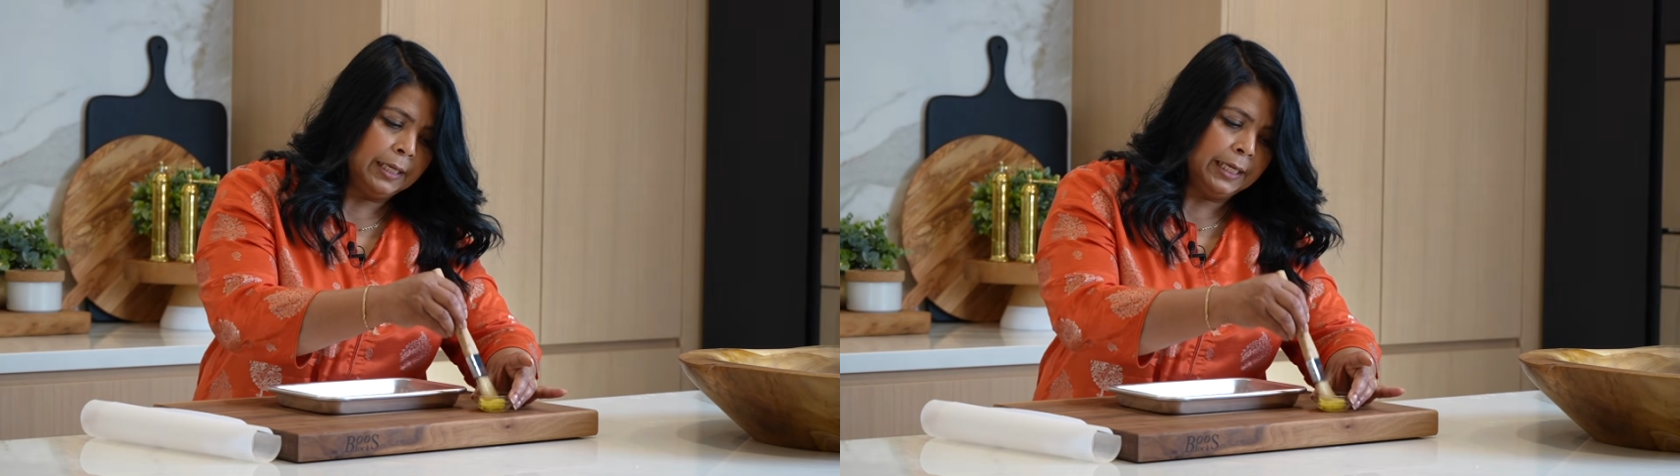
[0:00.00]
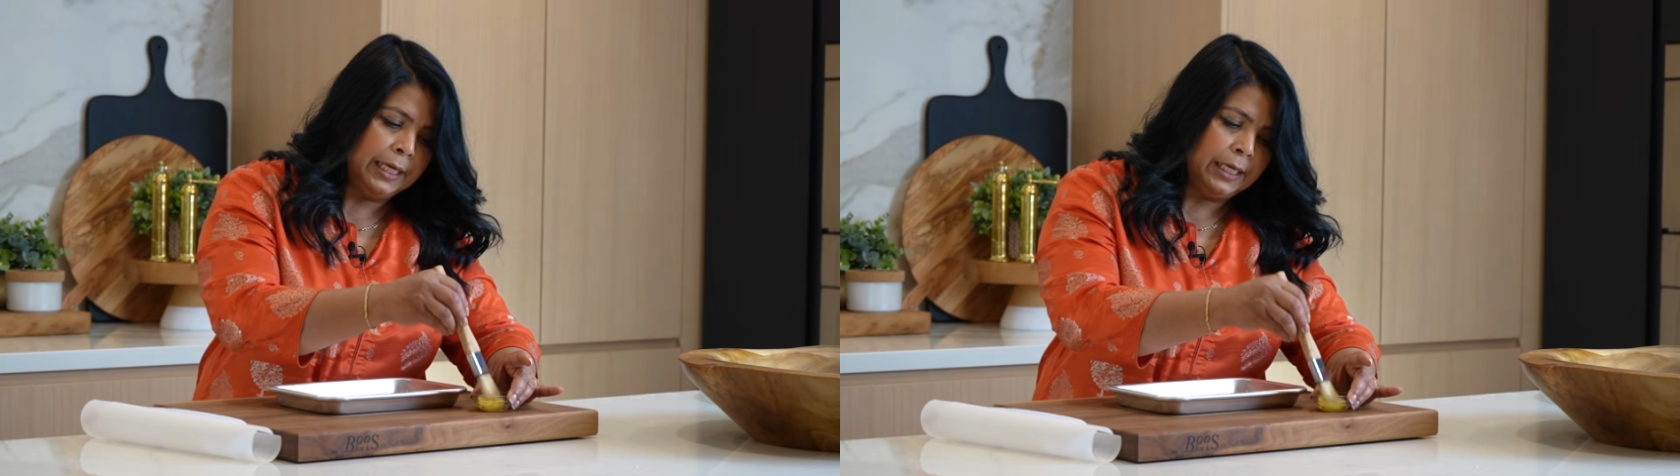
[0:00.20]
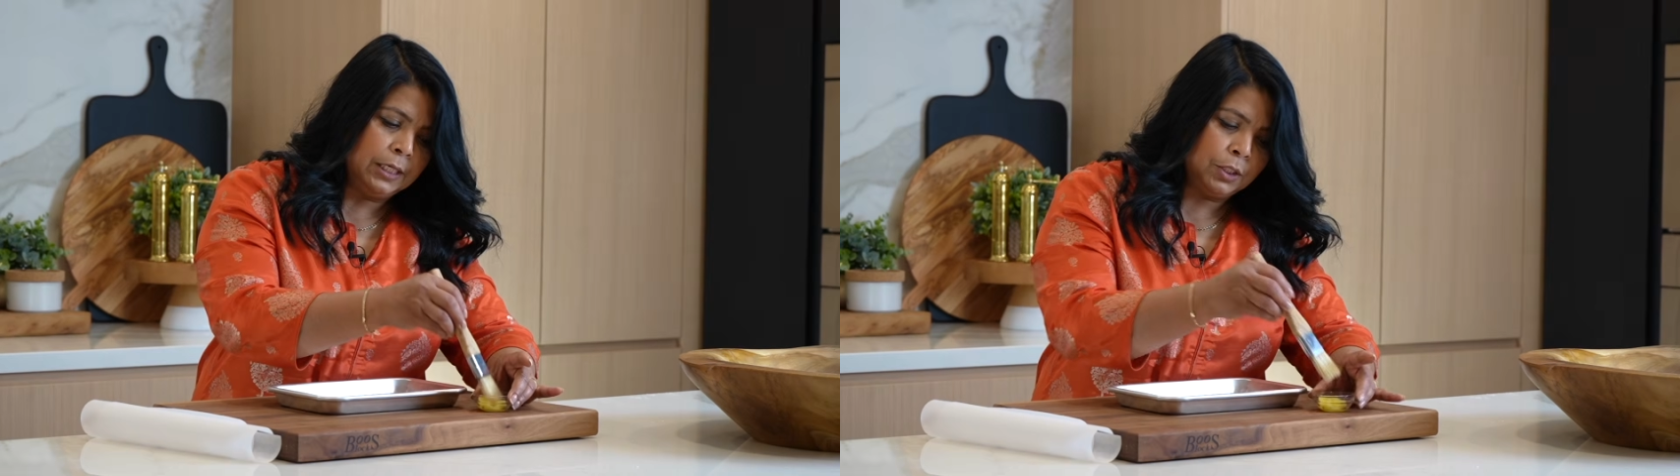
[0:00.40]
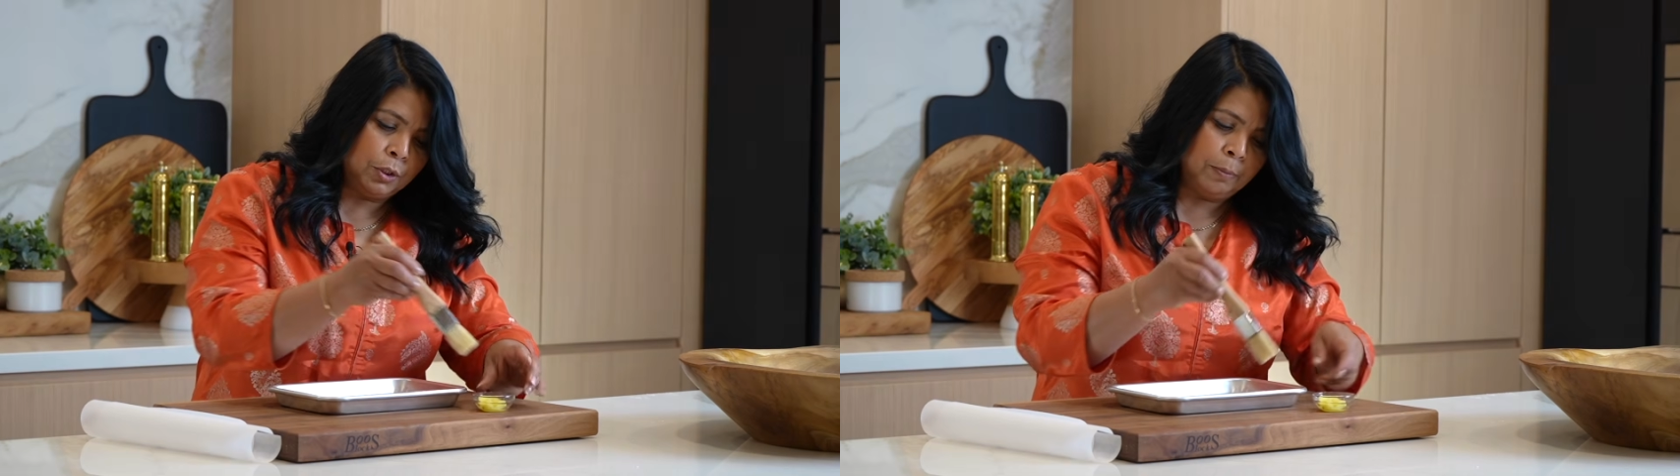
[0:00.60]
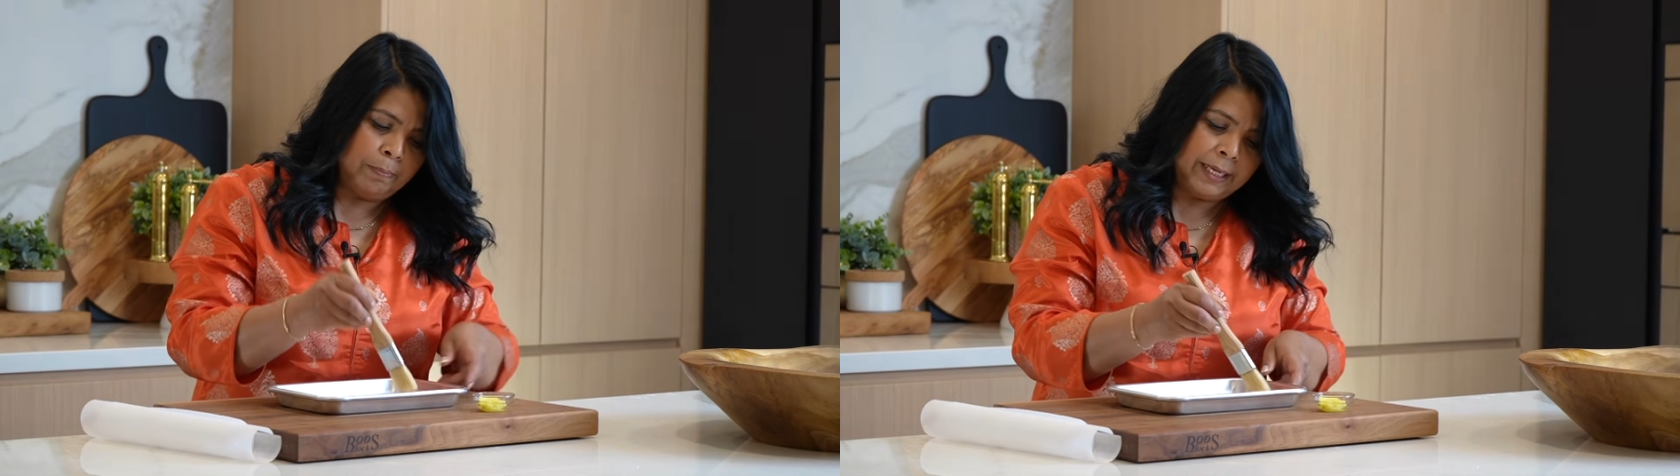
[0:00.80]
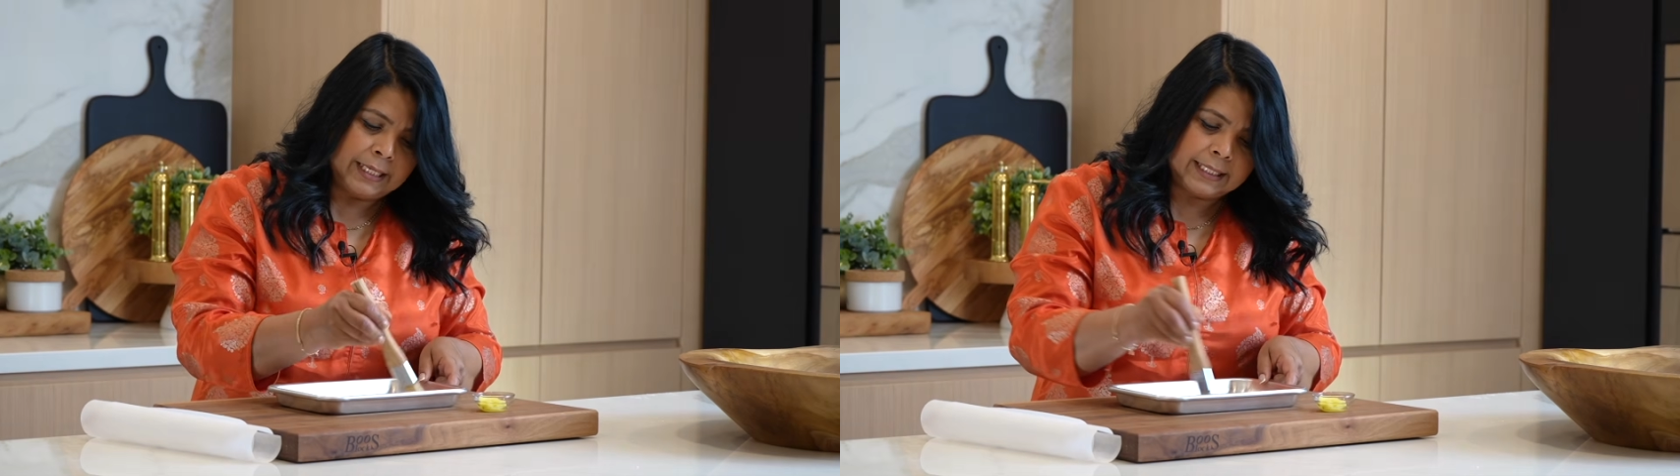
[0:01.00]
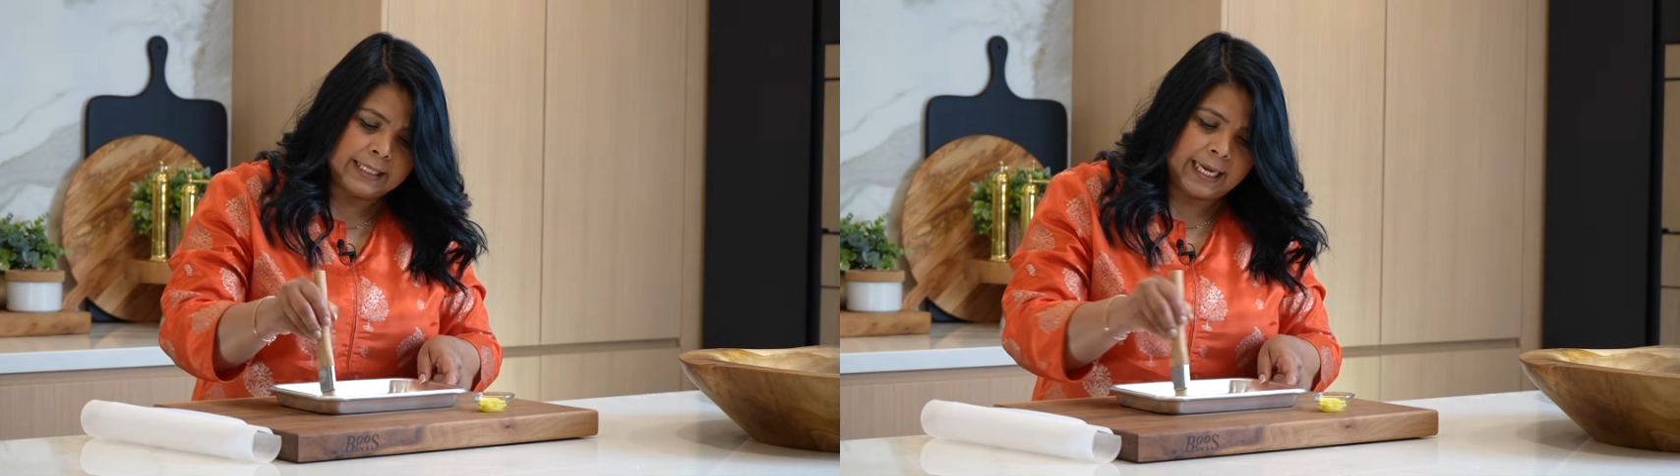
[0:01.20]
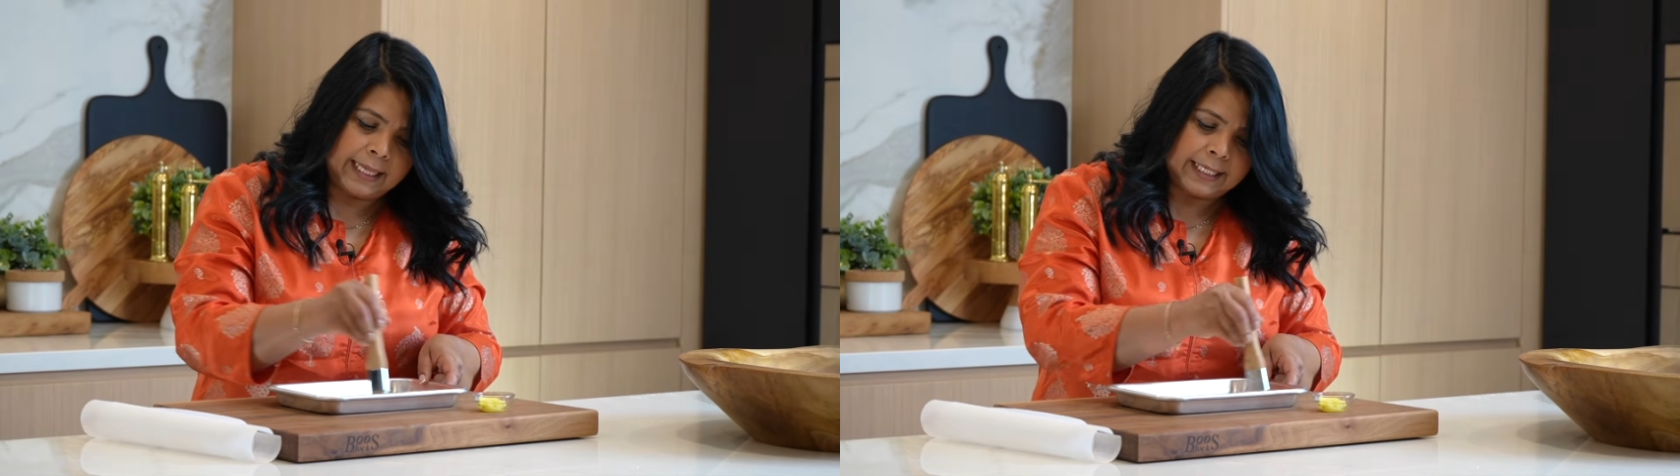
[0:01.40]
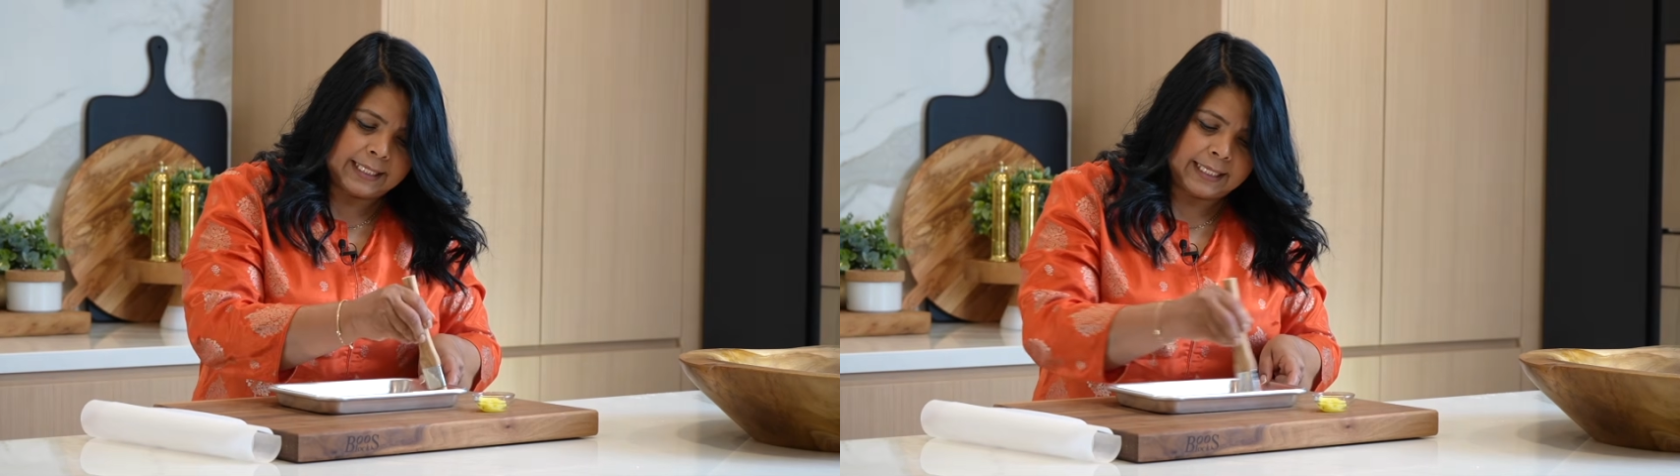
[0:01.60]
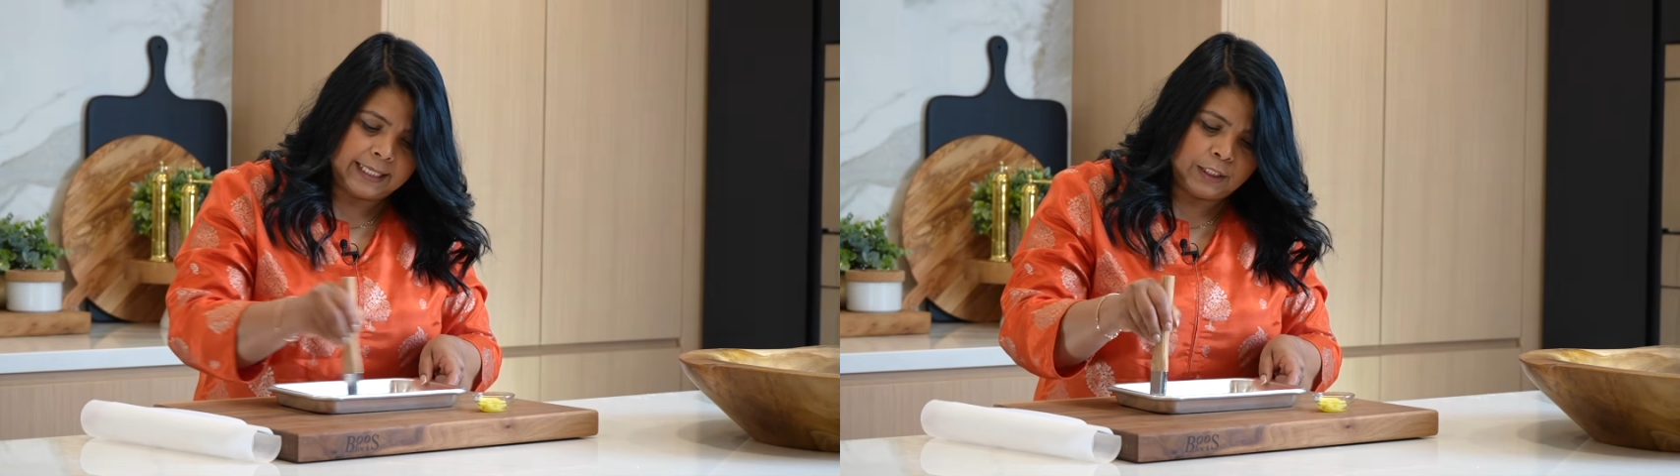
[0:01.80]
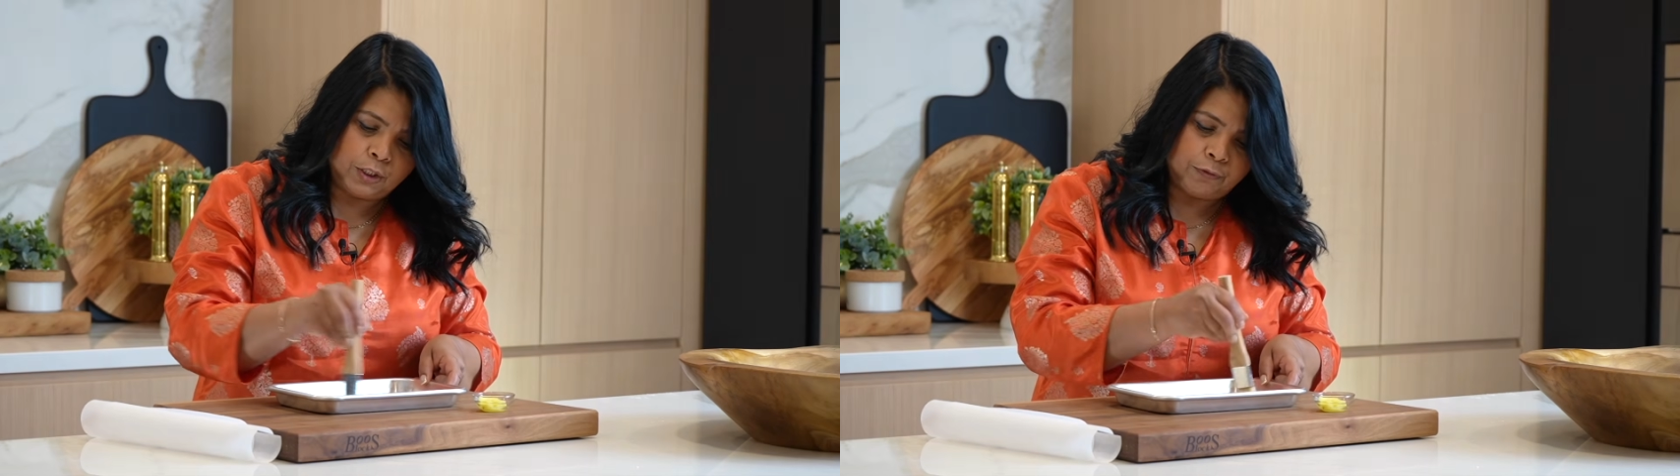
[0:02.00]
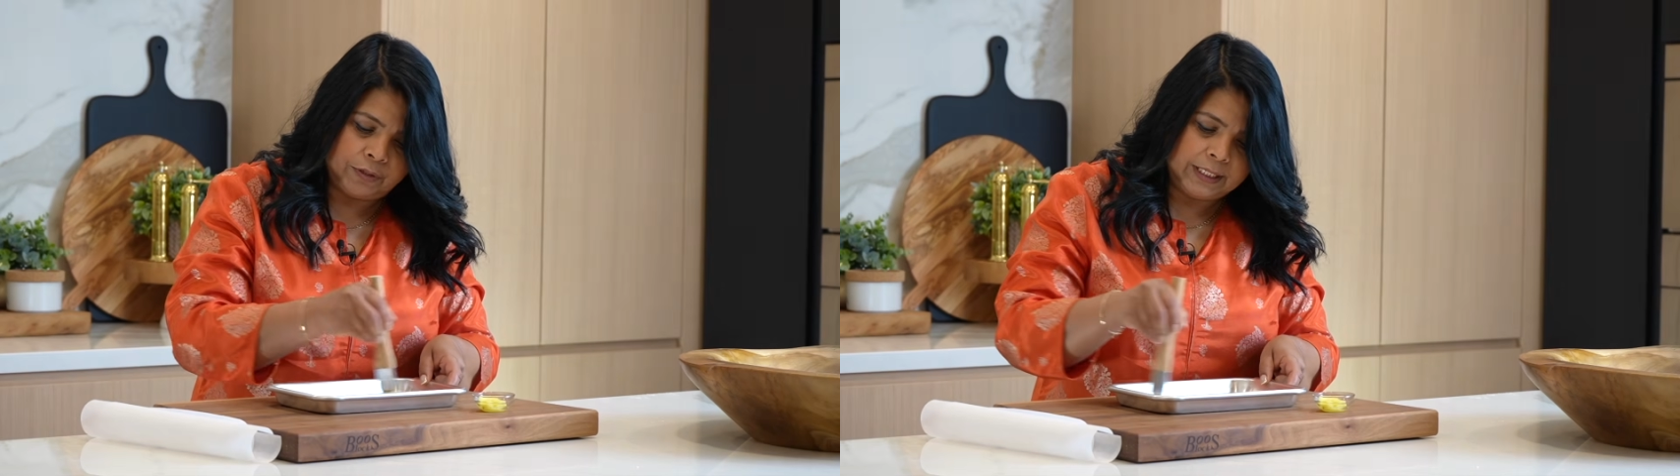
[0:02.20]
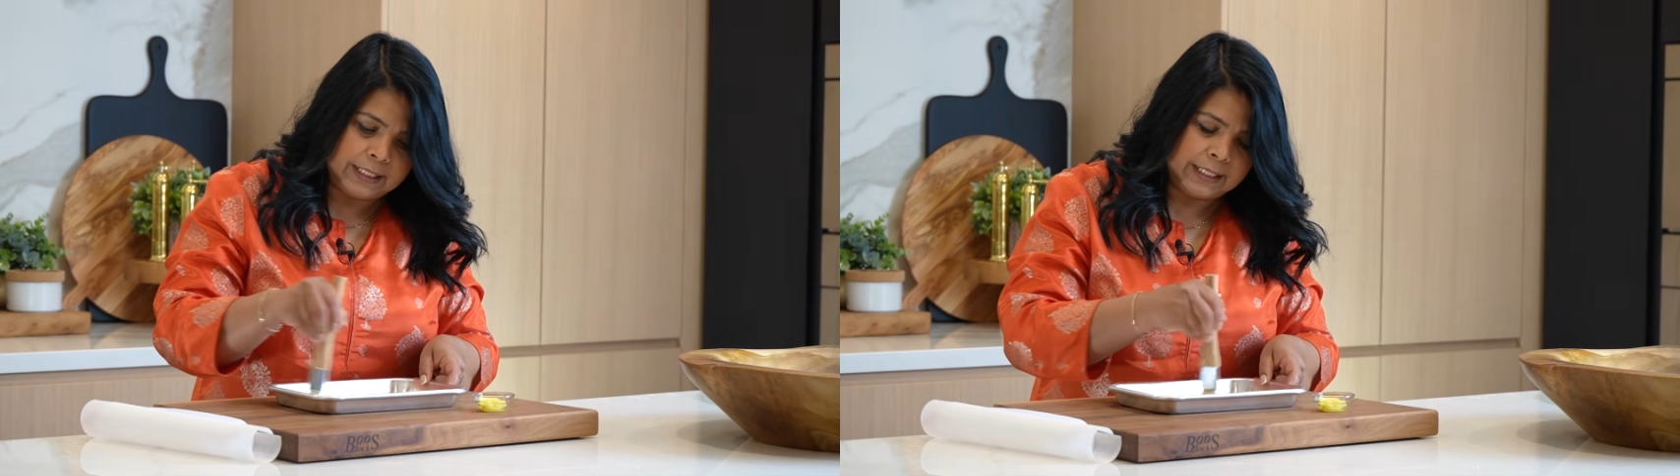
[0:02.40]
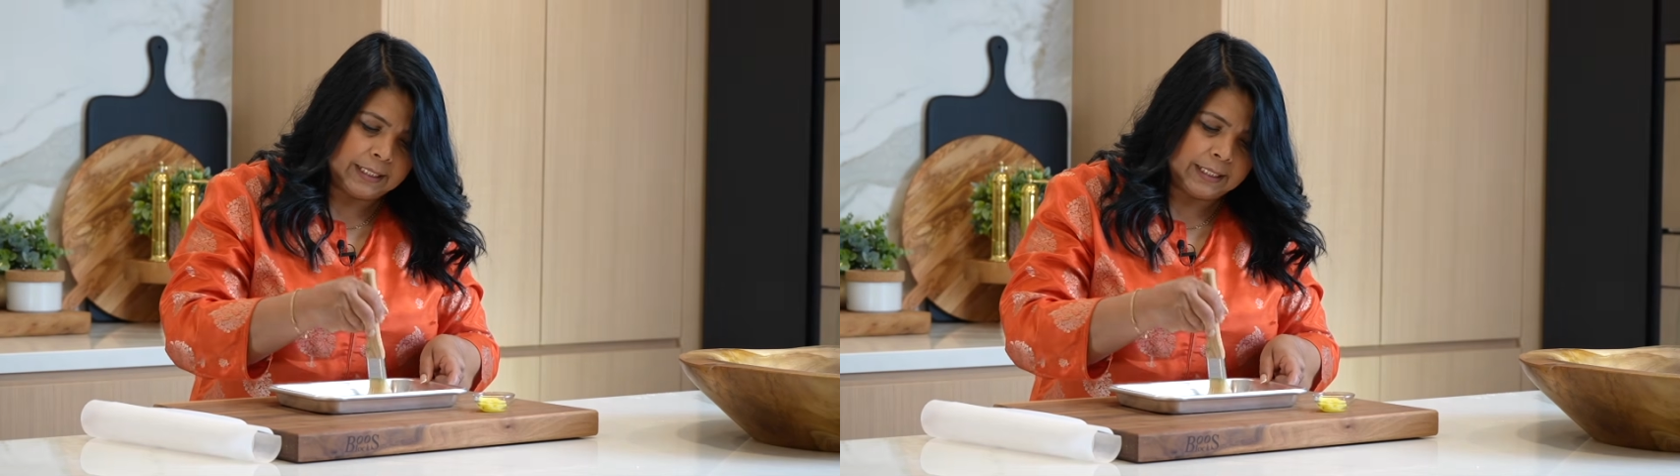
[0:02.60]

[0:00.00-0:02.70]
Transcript: ghee to the base and the sides of it.